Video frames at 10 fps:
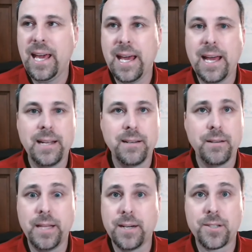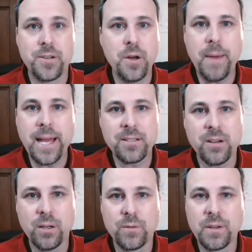and there are
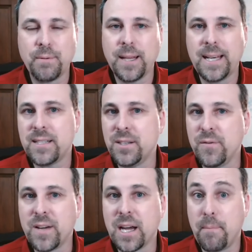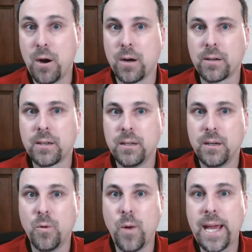snowbanks all over the place and you've got to park
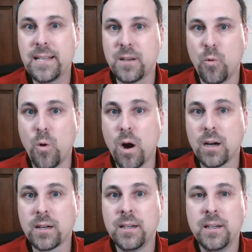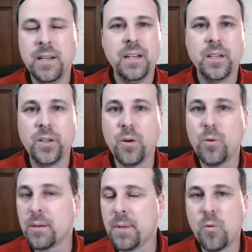a ways and walk, you
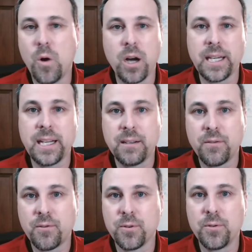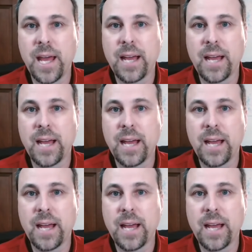don't want to be walking through